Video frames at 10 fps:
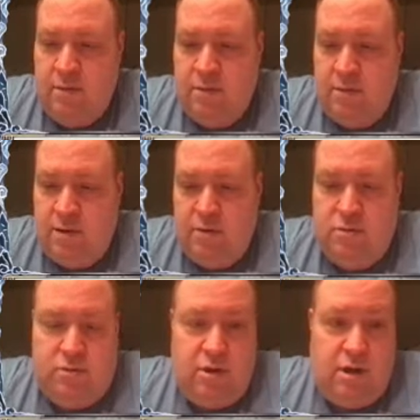They're
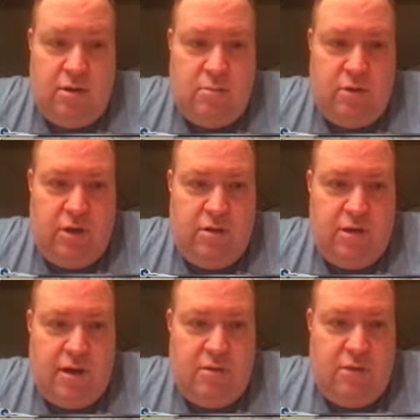usually not going to play an
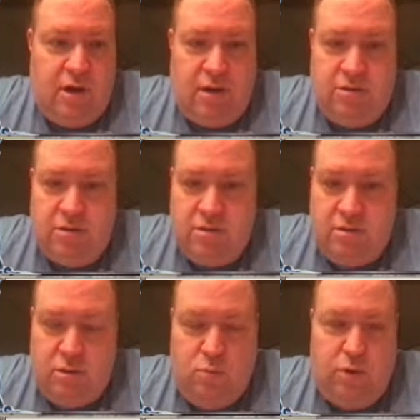attack reaction.
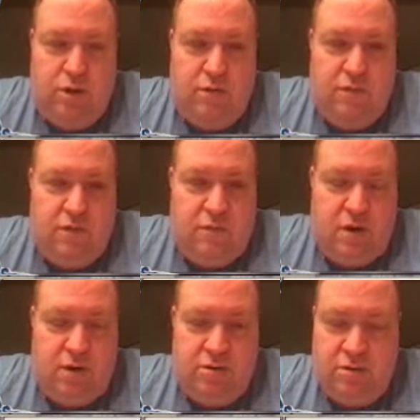You play a defense
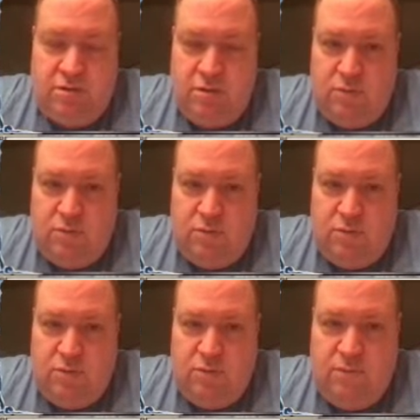reaction. So
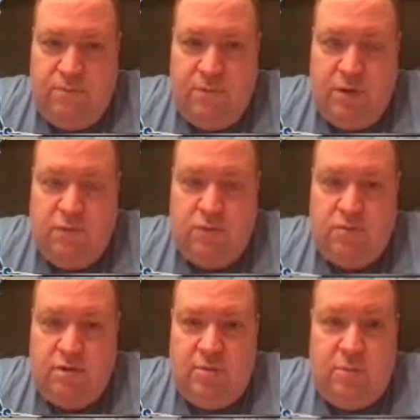you force
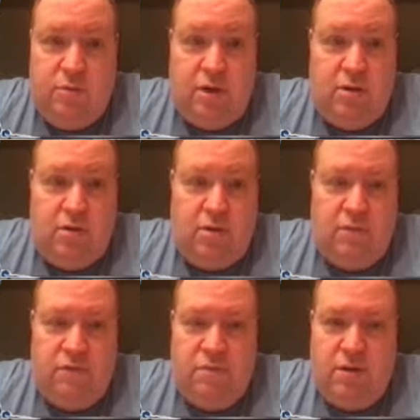them to put a card
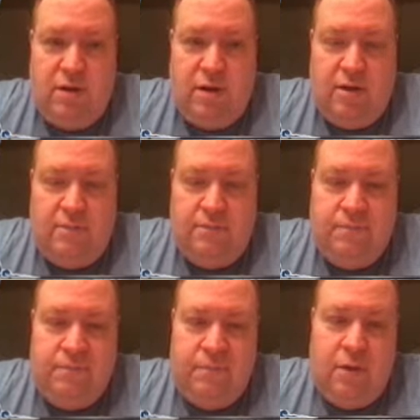from their hand
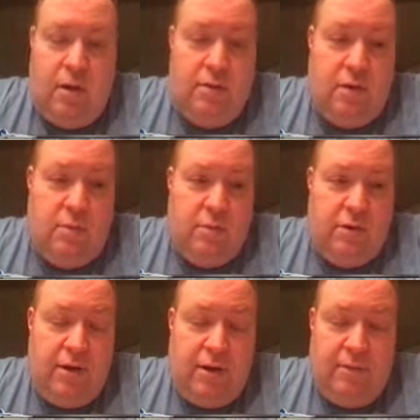on top of their
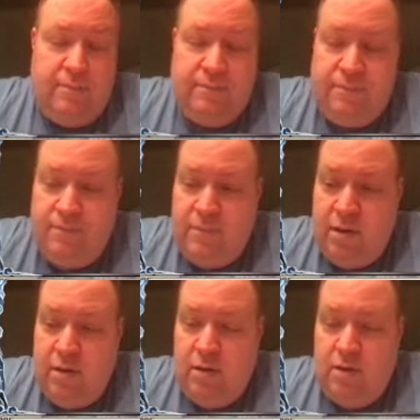deck.
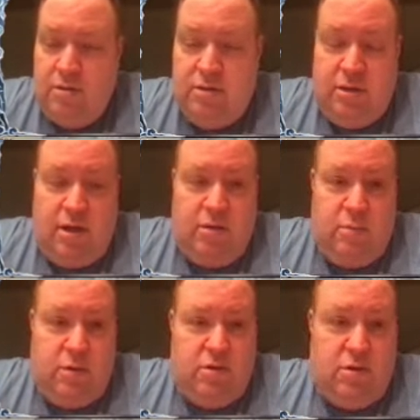Let's say you had to
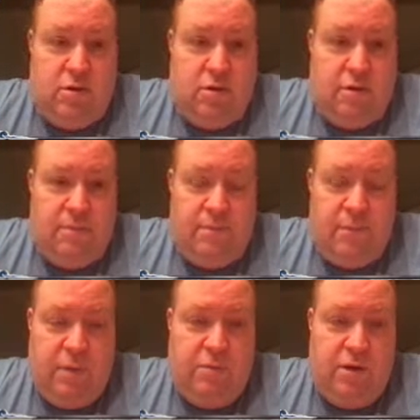pitch a card
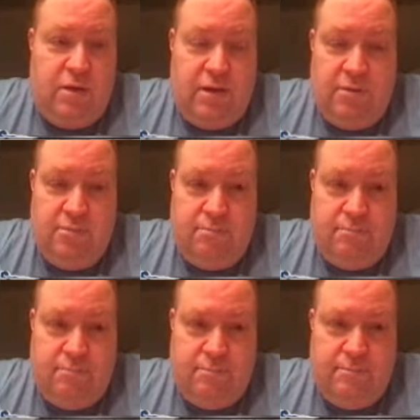to play that.
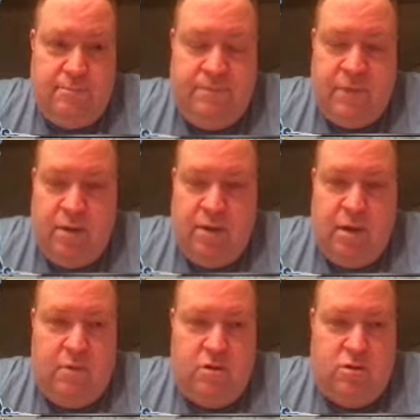
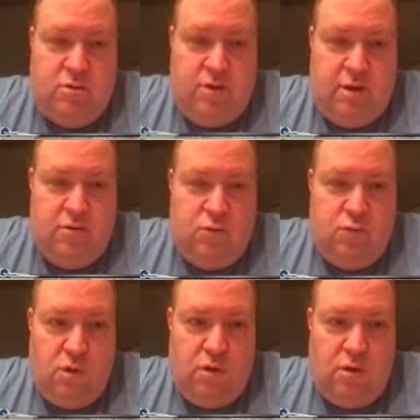That means you're only down to
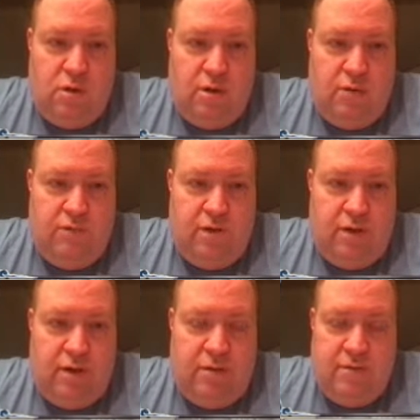1 card left in
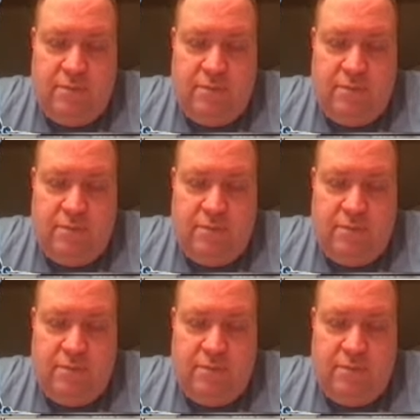hand.